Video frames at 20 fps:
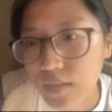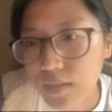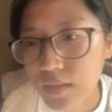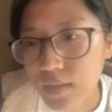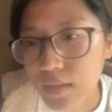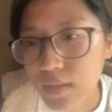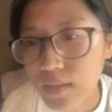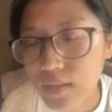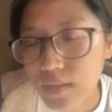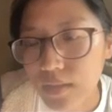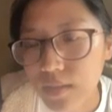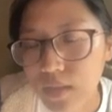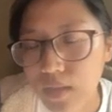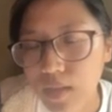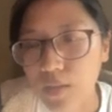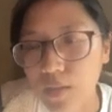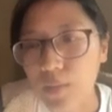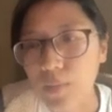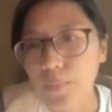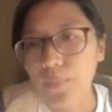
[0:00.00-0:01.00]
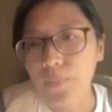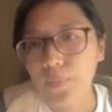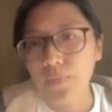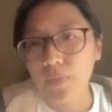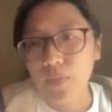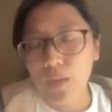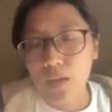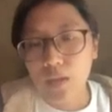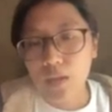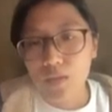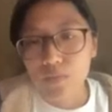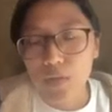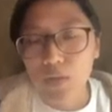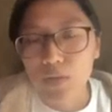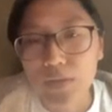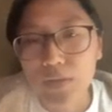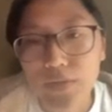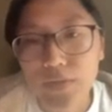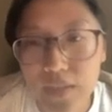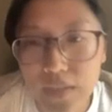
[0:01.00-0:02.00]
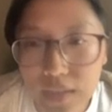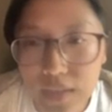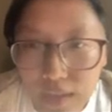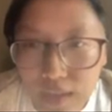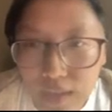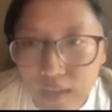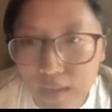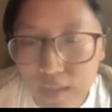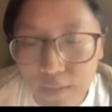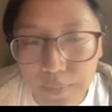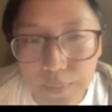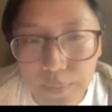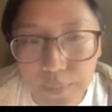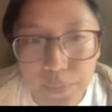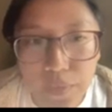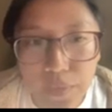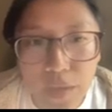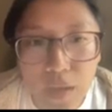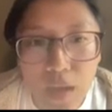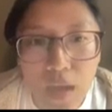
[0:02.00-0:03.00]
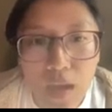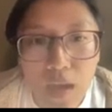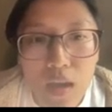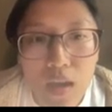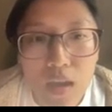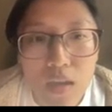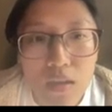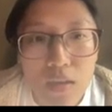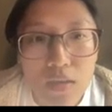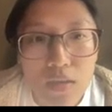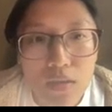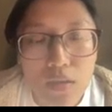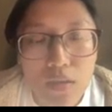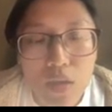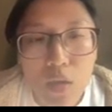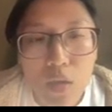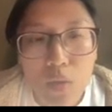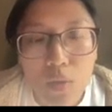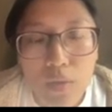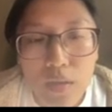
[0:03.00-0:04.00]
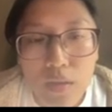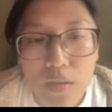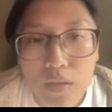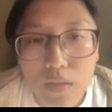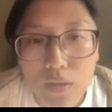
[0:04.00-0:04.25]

this is very fascinating. So there